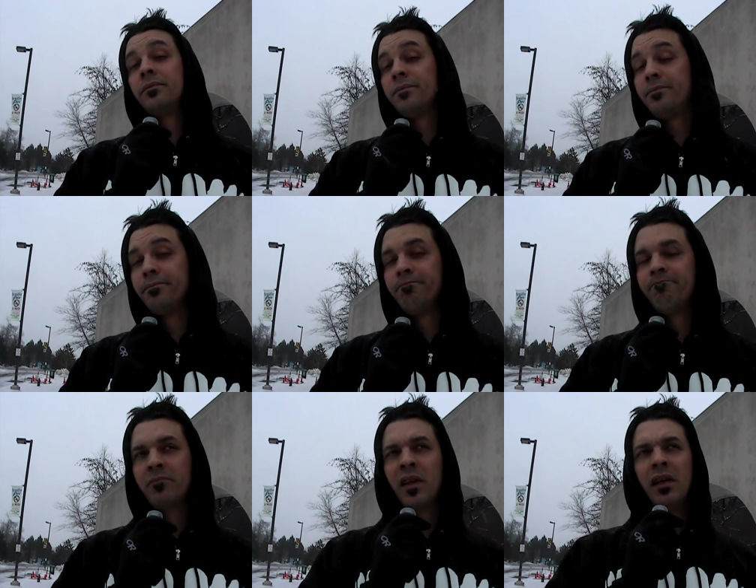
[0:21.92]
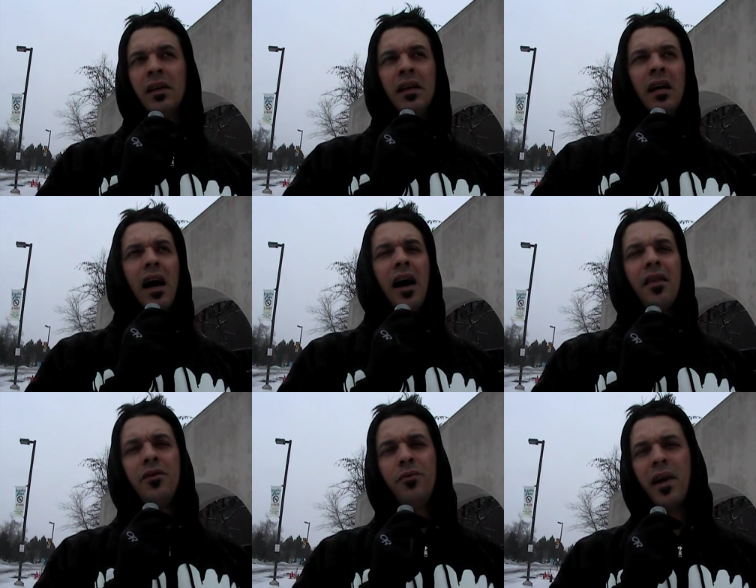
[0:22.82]

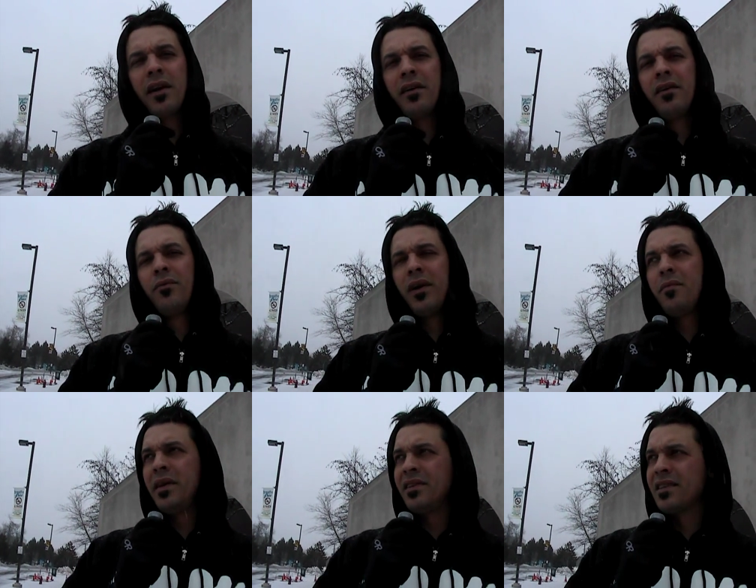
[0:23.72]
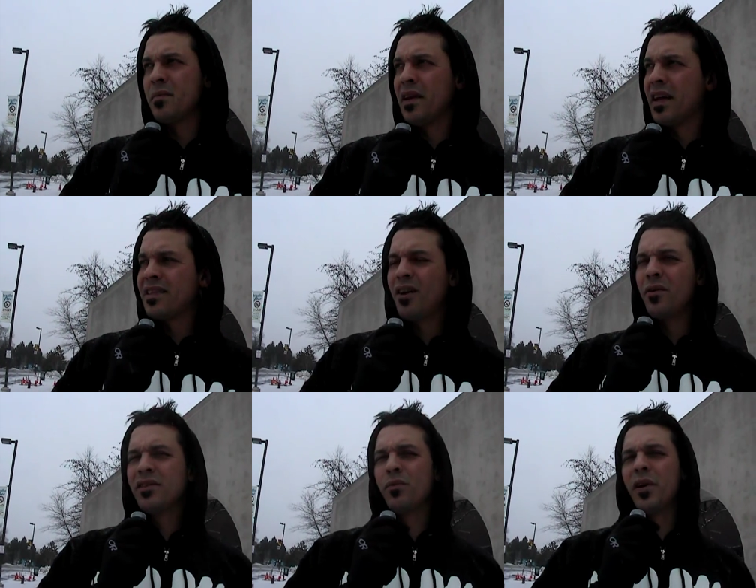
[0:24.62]
The new record, what it means to me, that's
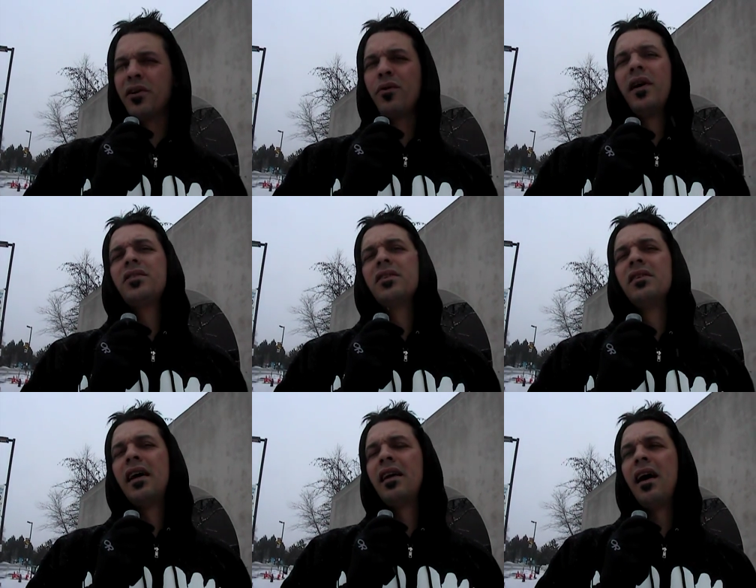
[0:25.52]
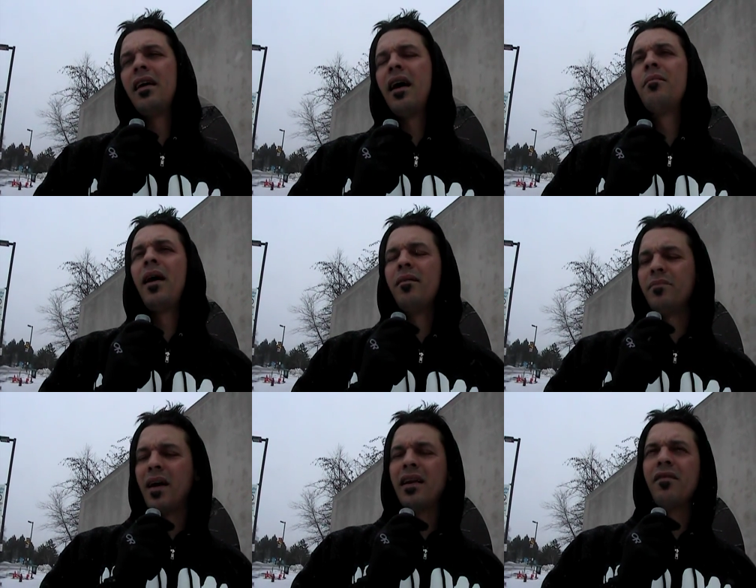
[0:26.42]
always a weird question.
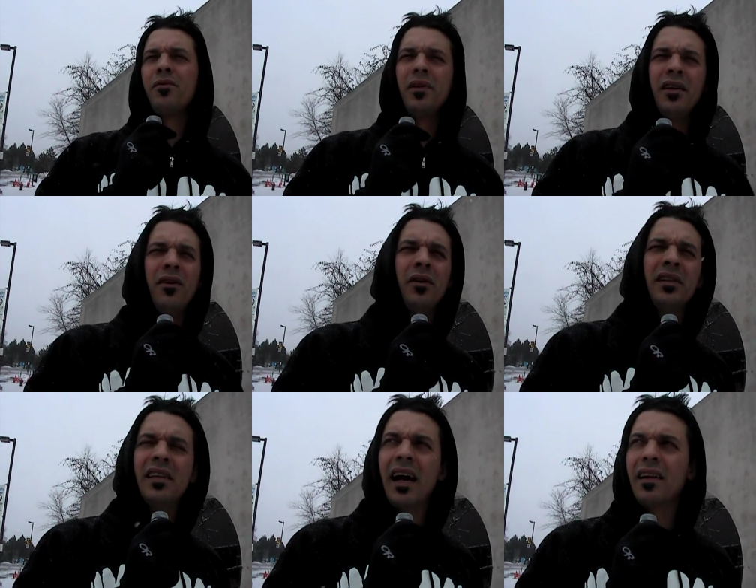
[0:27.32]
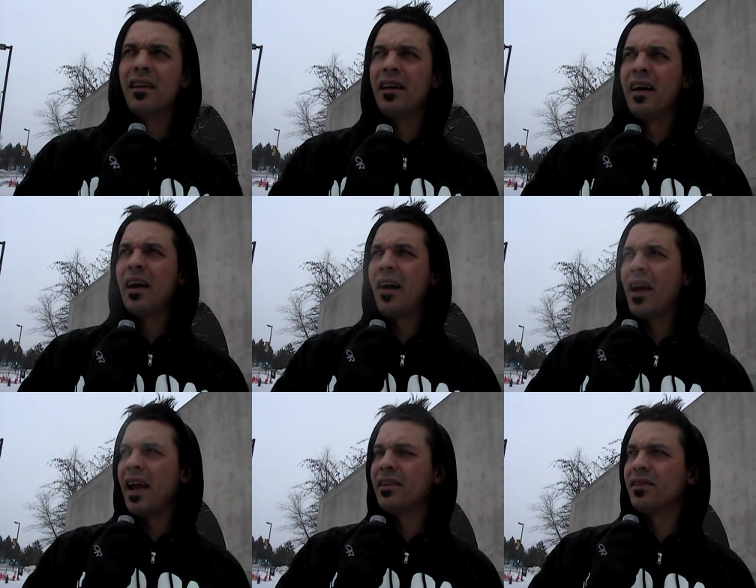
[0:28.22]
I never really know exactly how to
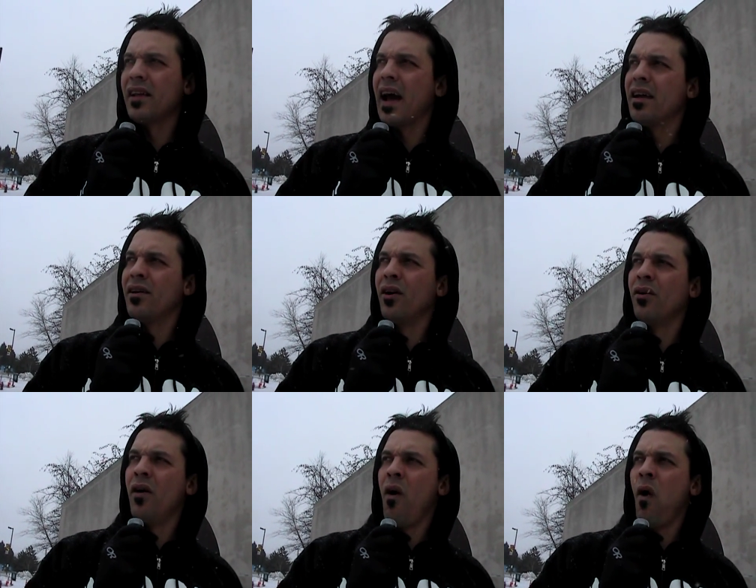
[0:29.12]
answer that, you know.